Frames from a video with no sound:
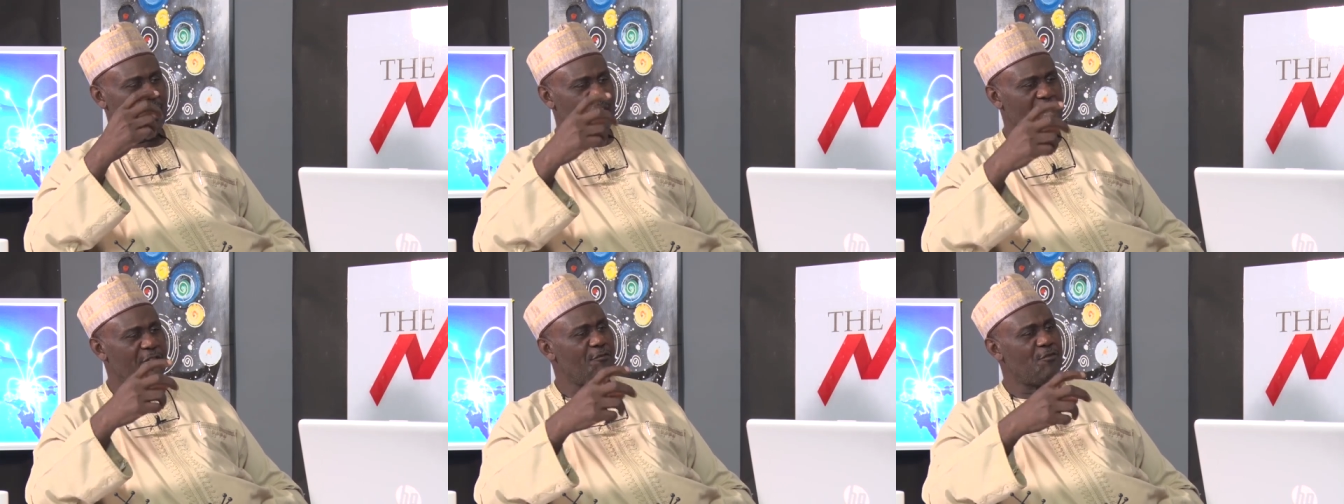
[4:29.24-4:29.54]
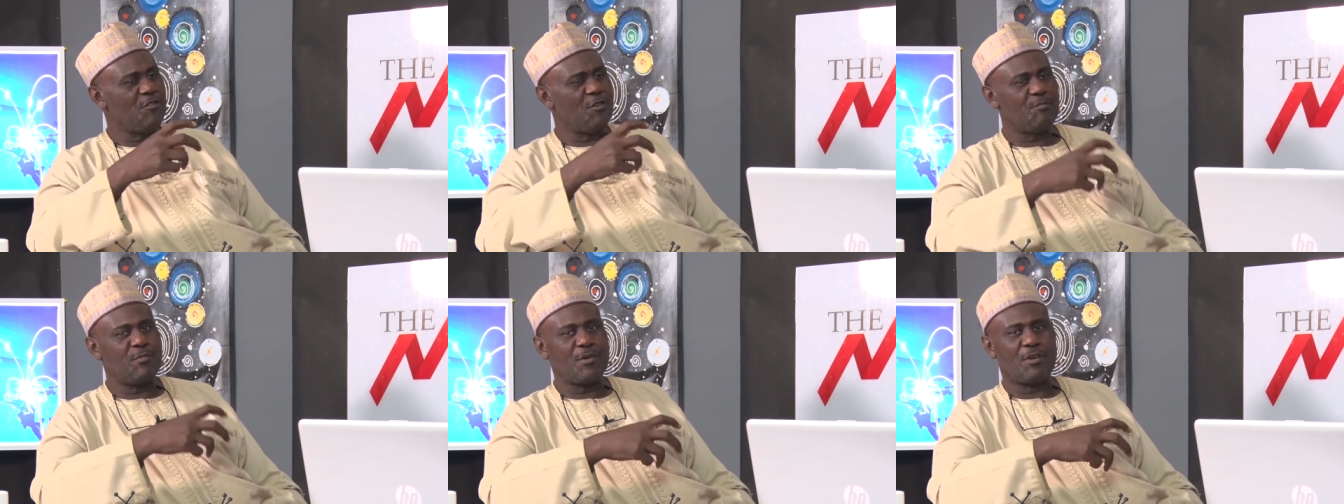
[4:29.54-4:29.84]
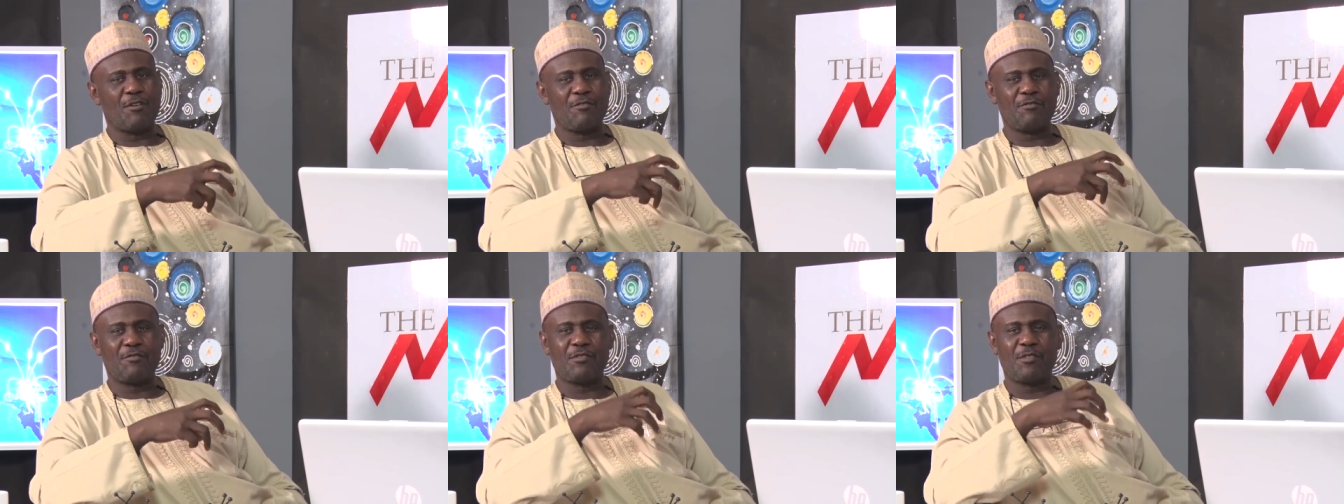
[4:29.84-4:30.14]
If not
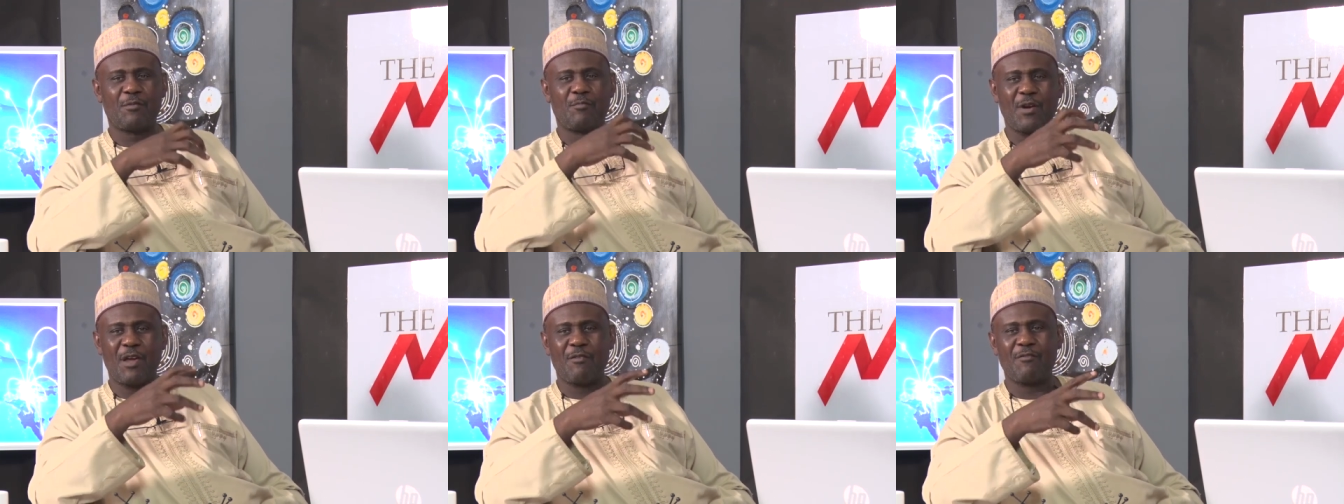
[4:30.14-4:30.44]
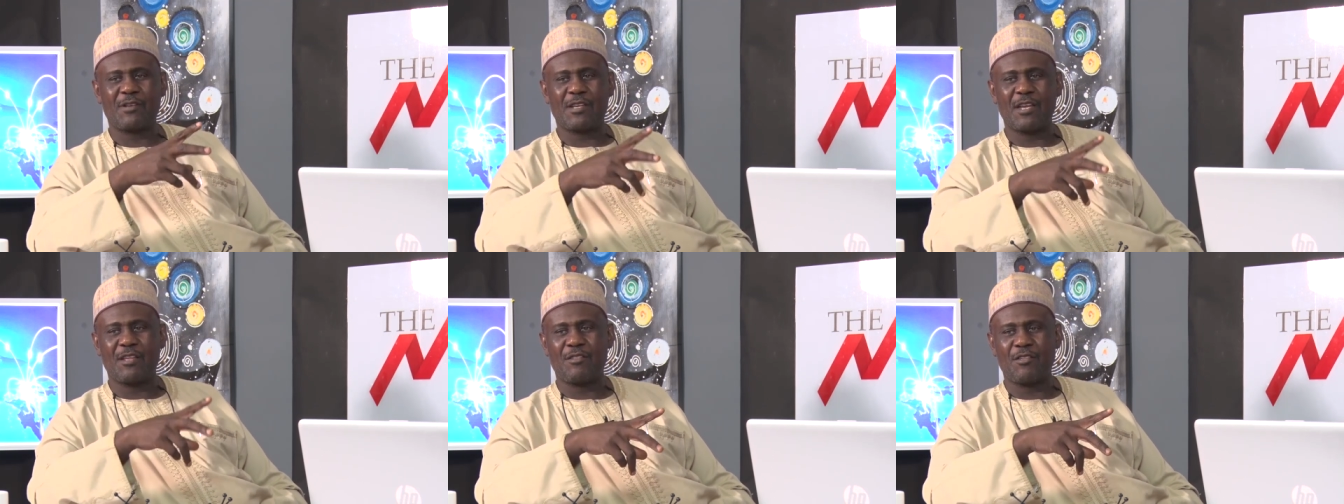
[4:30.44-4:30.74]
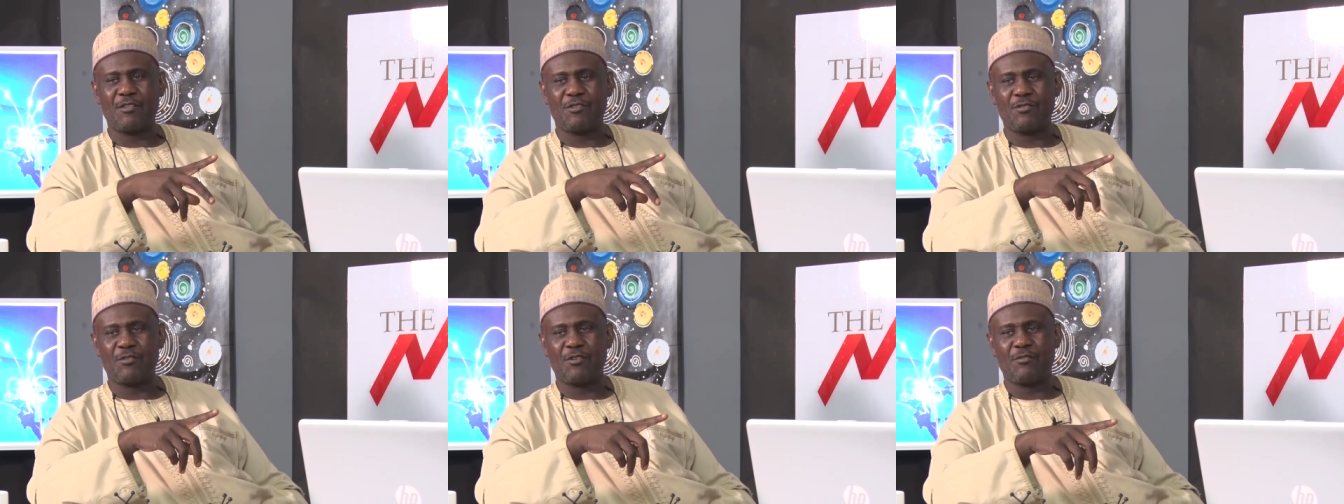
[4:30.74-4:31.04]
because of the
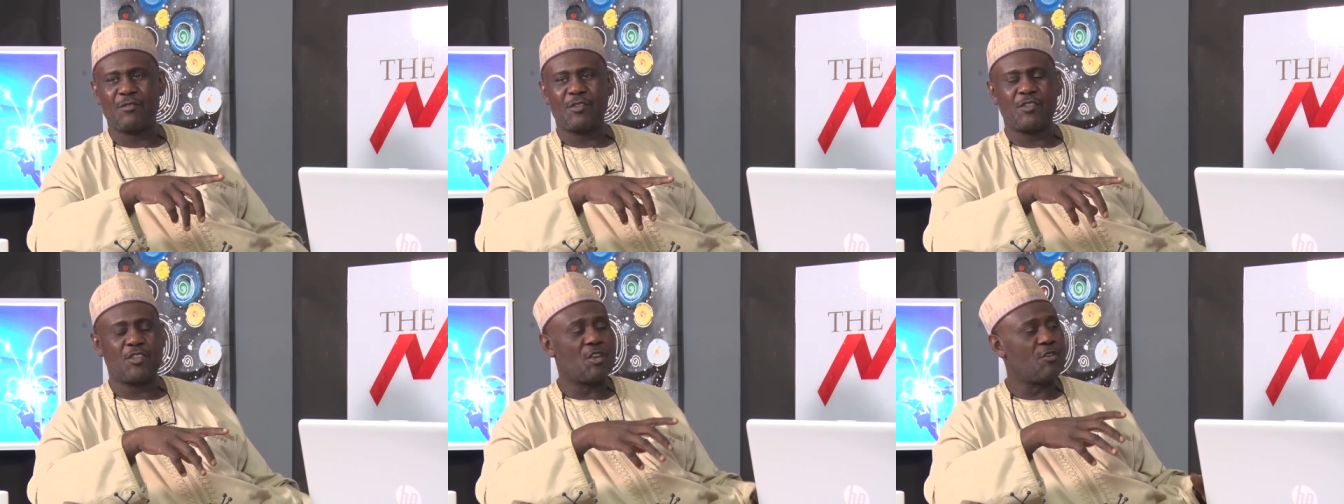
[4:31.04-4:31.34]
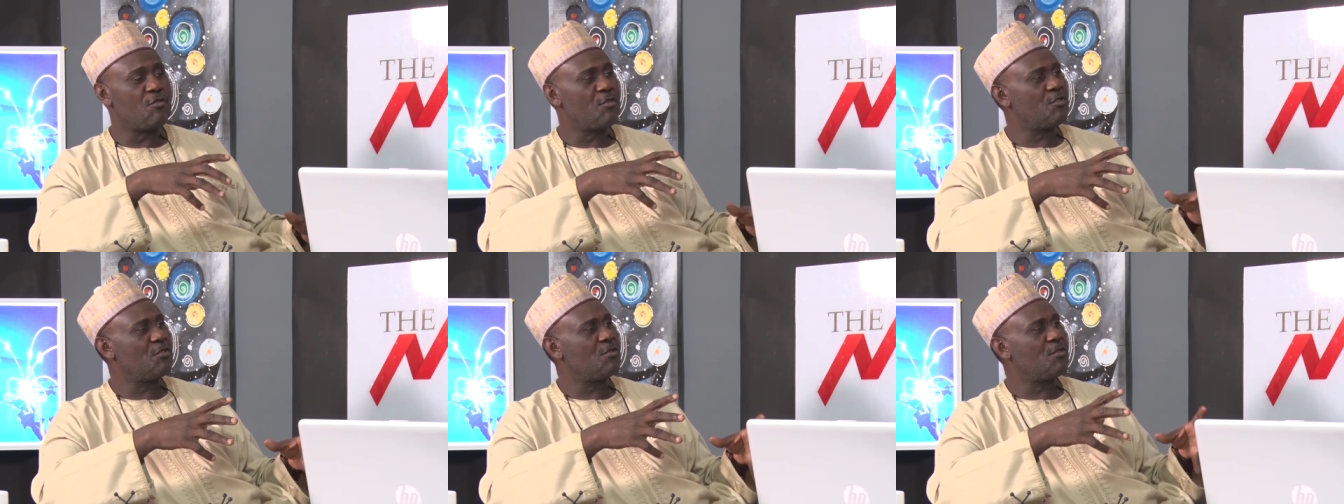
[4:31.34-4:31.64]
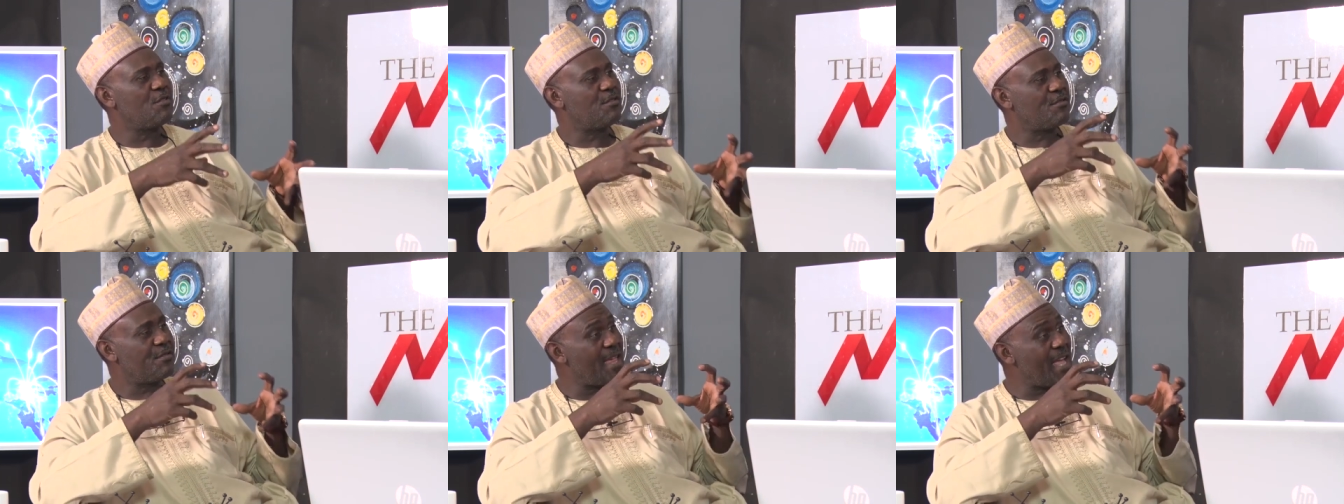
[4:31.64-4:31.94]
privatization of the generation
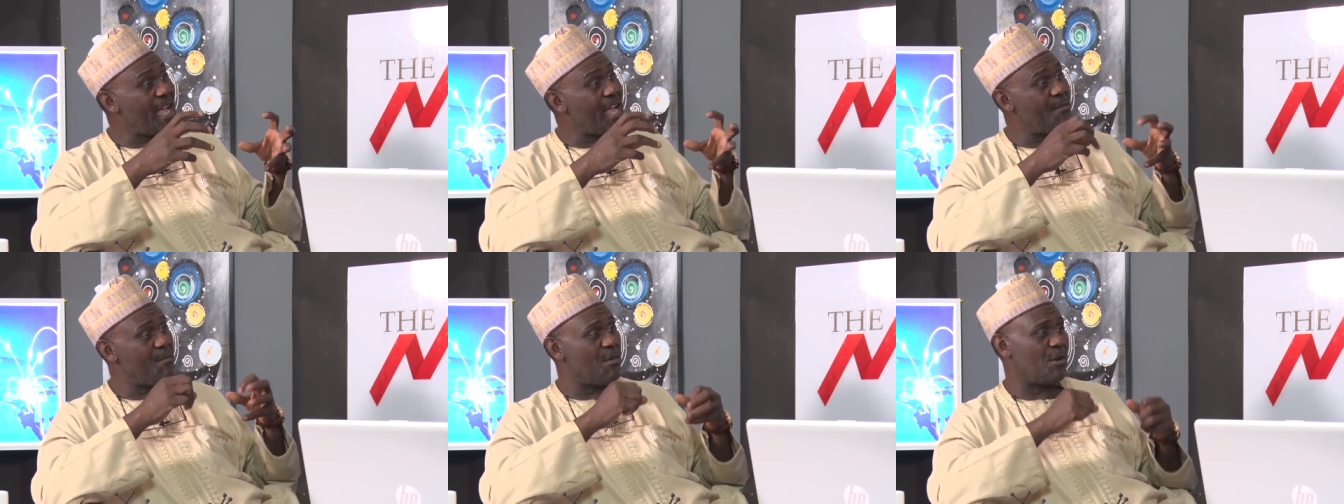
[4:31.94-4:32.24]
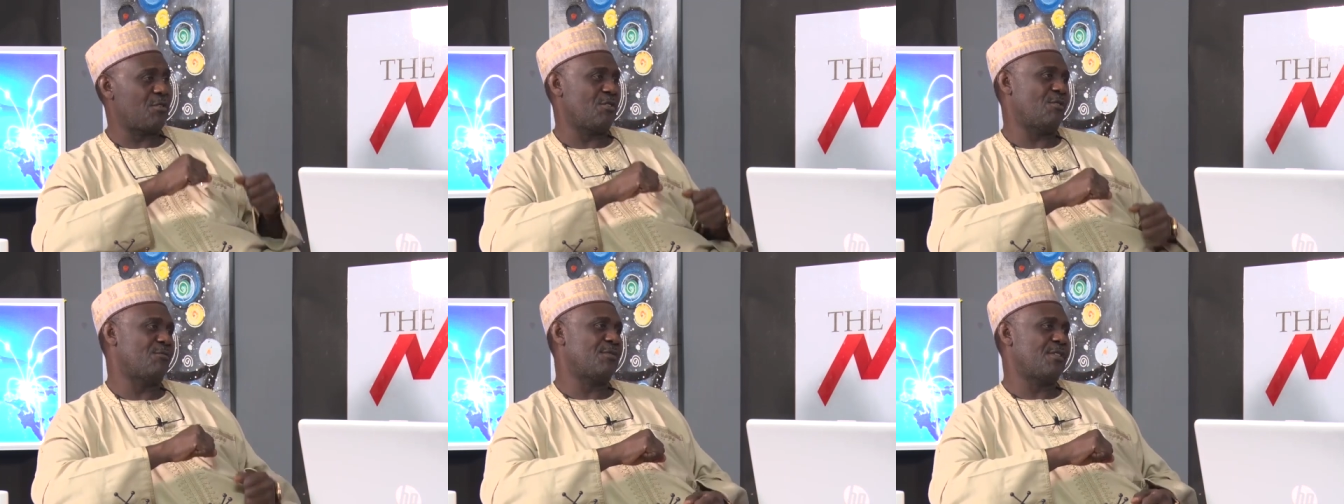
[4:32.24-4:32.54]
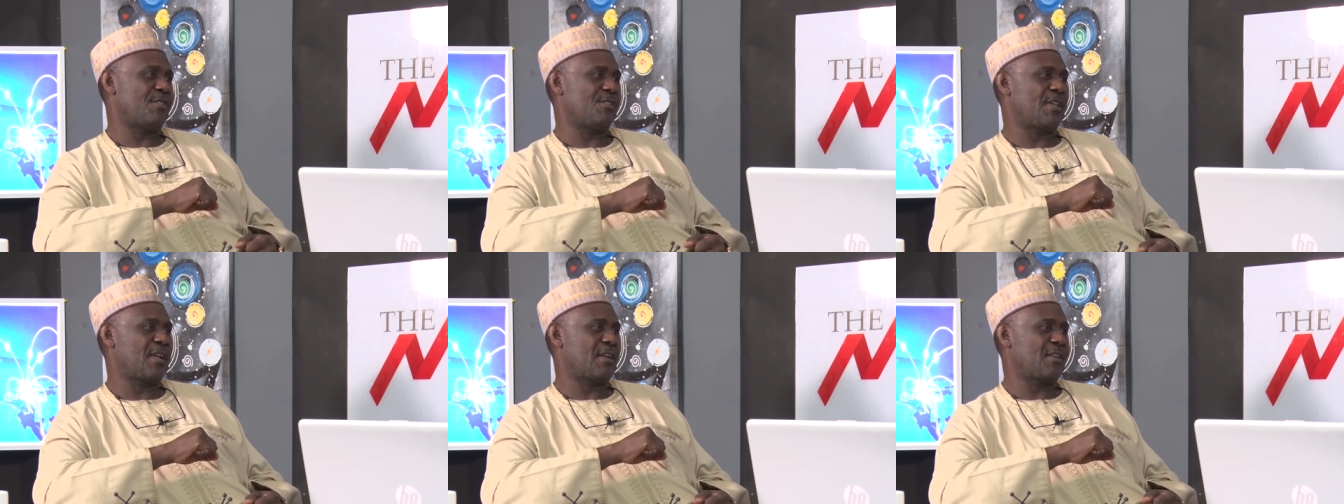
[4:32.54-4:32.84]
segment of
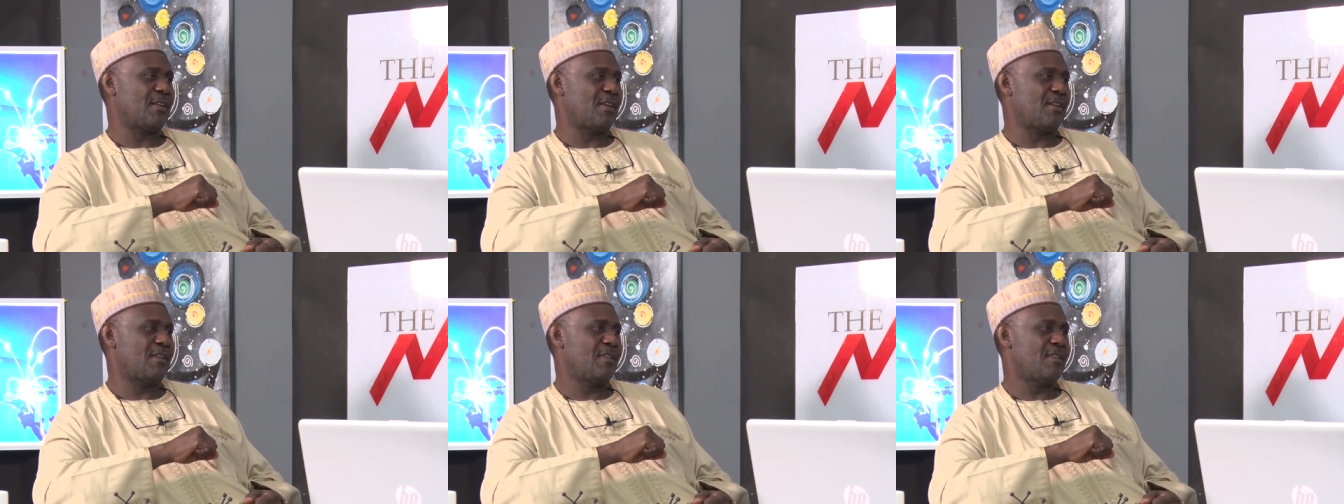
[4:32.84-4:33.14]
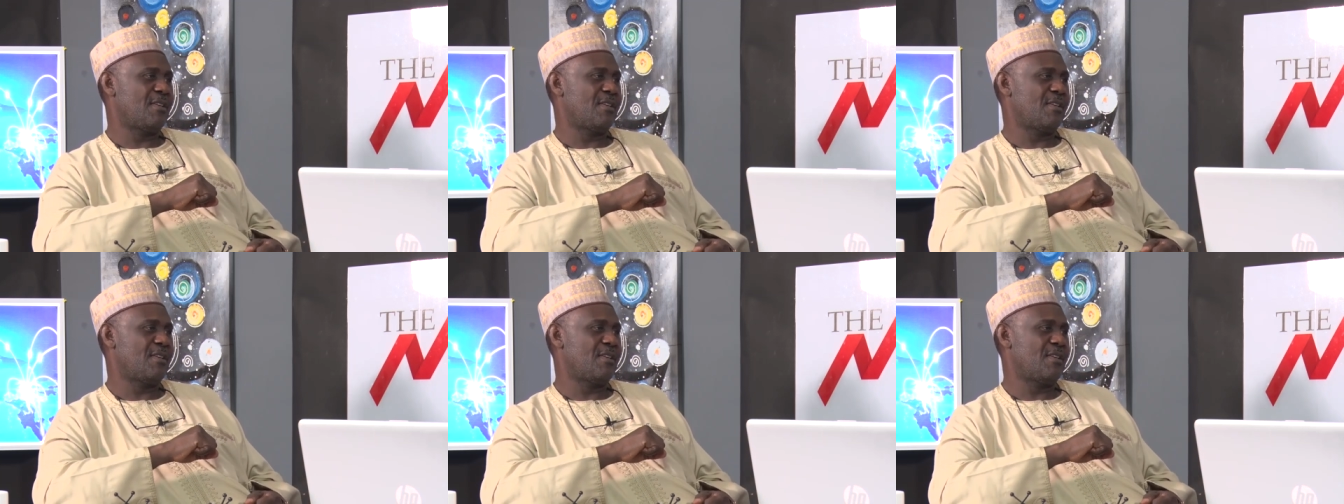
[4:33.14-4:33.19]
the sector,